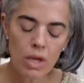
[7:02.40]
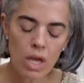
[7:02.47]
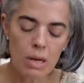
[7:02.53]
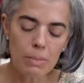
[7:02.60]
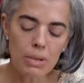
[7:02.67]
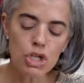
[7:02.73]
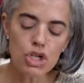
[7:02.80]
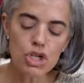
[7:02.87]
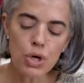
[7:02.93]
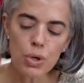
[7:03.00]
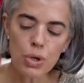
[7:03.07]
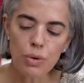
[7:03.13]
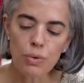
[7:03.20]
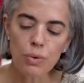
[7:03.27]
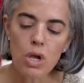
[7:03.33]
And I'm gonna show
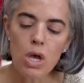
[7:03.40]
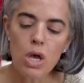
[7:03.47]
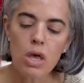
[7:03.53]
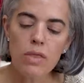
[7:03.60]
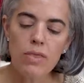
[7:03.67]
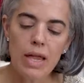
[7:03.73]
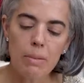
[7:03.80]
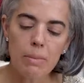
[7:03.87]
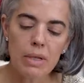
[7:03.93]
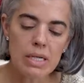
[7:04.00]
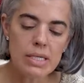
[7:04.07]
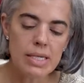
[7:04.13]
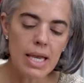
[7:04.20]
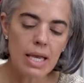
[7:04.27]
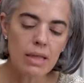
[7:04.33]
you that I'm gonna
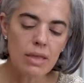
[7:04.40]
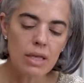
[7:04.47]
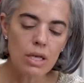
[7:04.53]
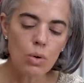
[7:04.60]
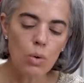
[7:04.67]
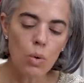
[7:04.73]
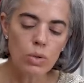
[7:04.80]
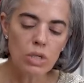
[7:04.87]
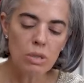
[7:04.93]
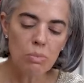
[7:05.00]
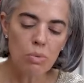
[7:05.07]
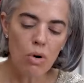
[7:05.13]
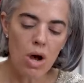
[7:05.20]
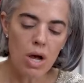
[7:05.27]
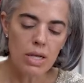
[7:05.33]
take the Golden
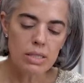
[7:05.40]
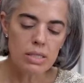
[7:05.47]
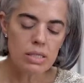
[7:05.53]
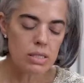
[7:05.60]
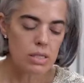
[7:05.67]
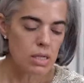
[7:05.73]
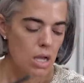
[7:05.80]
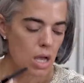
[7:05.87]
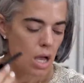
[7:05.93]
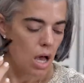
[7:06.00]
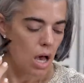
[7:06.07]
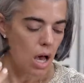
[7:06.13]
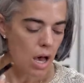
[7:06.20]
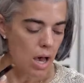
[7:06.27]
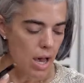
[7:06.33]
Bronze.
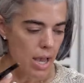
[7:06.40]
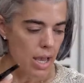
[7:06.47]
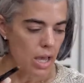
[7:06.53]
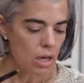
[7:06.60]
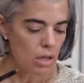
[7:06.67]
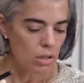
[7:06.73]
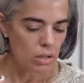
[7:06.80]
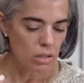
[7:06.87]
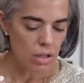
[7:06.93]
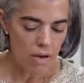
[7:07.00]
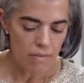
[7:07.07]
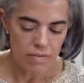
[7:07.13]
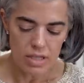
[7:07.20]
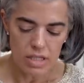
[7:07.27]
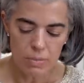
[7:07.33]
I
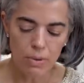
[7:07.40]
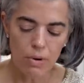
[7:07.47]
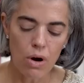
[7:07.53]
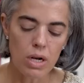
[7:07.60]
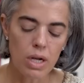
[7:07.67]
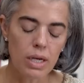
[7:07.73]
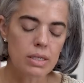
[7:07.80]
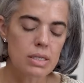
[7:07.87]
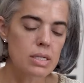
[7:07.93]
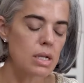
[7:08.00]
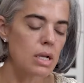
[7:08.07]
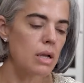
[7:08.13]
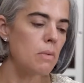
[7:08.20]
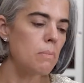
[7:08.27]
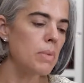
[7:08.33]
love this product
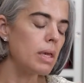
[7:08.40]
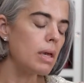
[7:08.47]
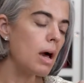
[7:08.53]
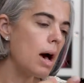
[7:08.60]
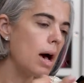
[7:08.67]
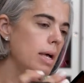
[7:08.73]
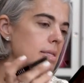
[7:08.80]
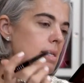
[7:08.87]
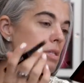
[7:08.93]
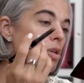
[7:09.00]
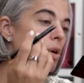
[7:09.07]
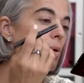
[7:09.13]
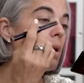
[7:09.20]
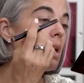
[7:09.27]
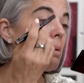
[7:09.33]
because it's
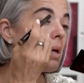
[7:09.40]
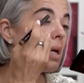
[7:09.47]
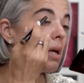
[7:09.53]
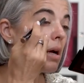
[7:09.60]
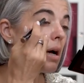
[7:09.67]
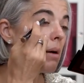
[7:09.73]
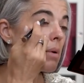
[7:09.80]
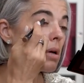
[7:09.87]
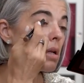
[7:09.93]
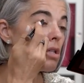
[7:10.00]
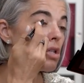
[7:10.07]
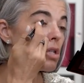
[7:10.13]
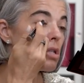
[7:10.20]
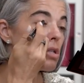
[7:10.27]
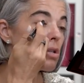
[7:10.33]
creamy. I'm gonna
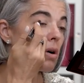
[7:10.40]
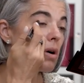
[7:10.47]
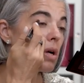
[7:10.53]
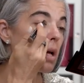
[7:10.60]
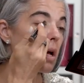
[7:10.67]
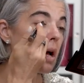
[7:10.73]
just start